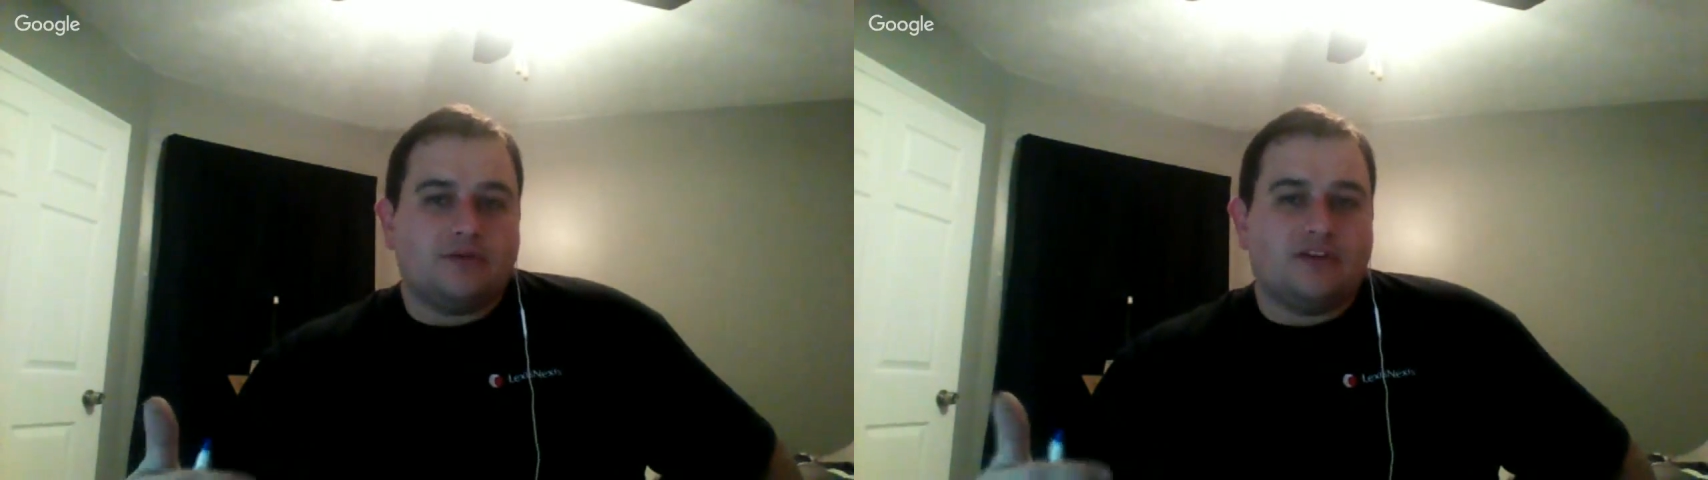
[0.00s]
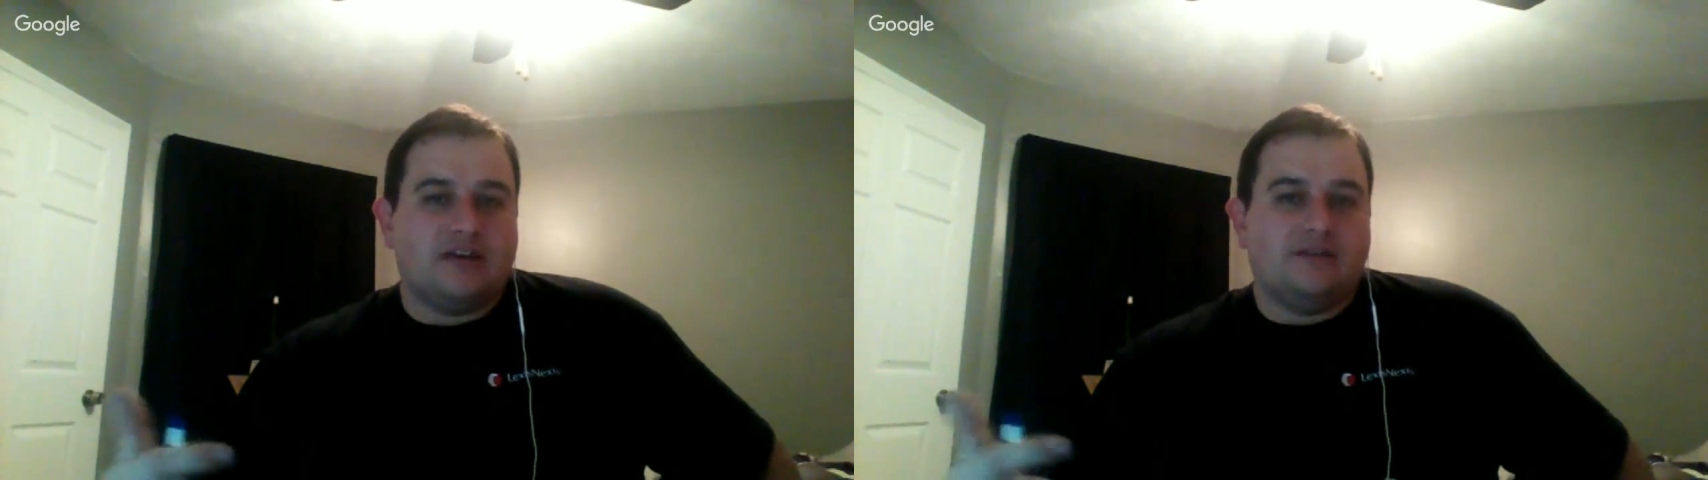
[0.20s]

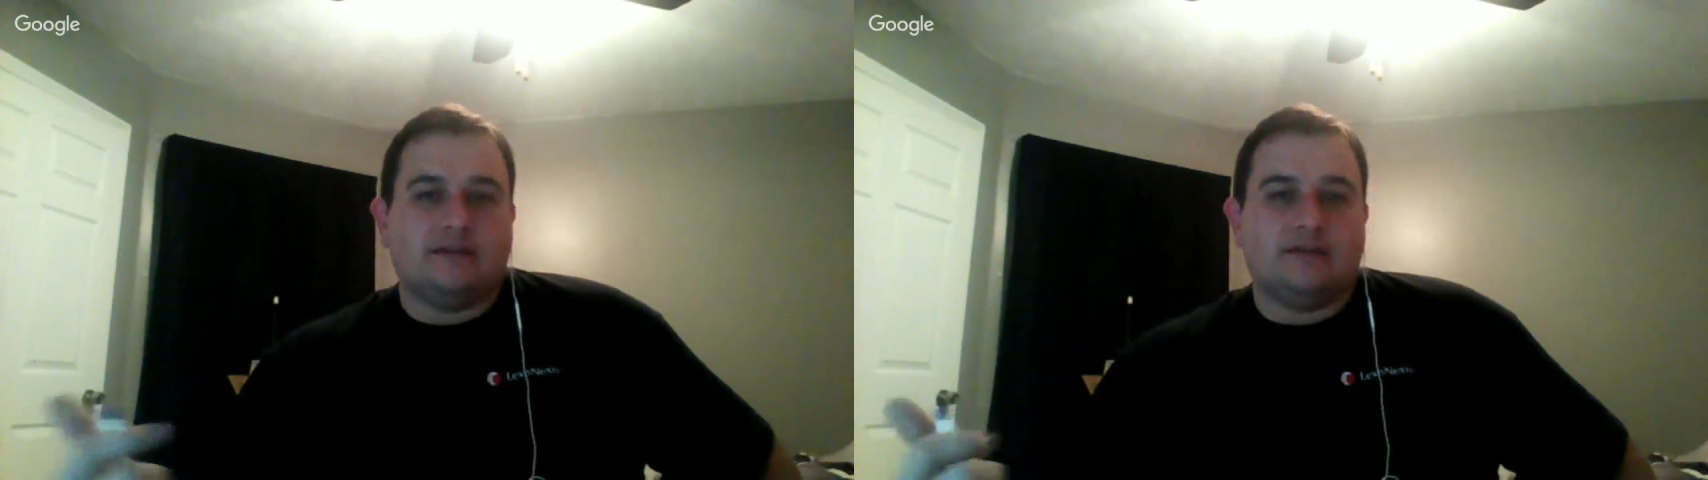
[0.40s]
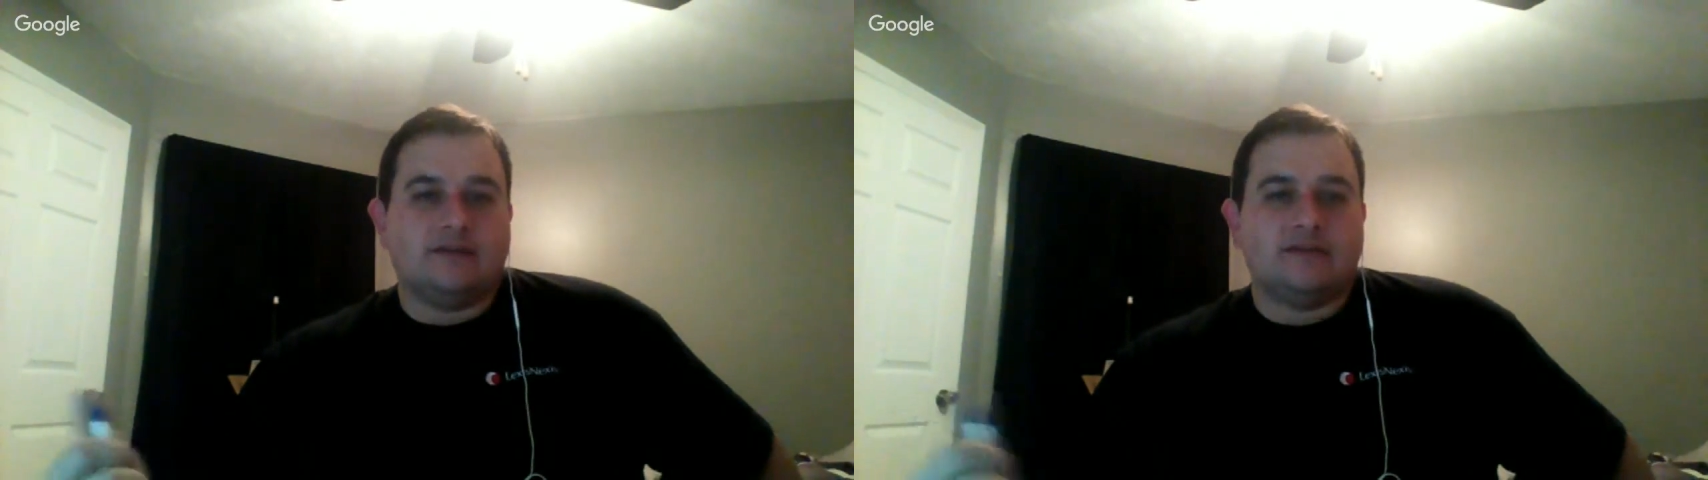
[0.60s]
Studies
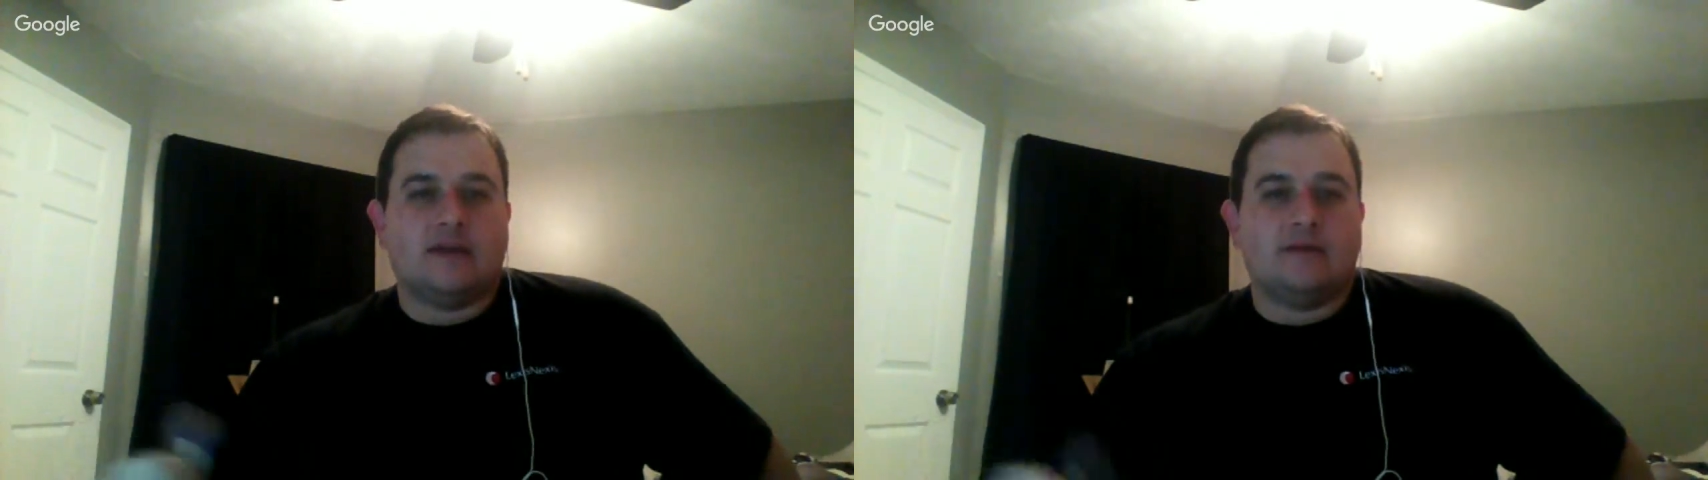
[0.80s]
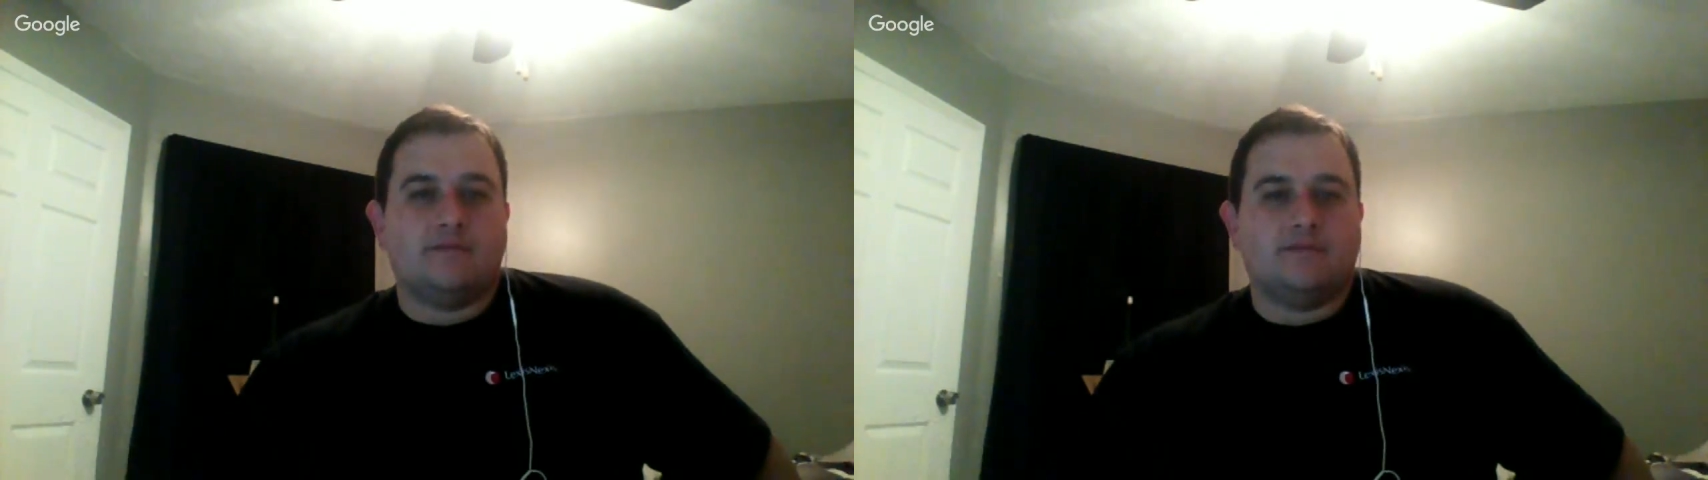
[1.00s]
out there say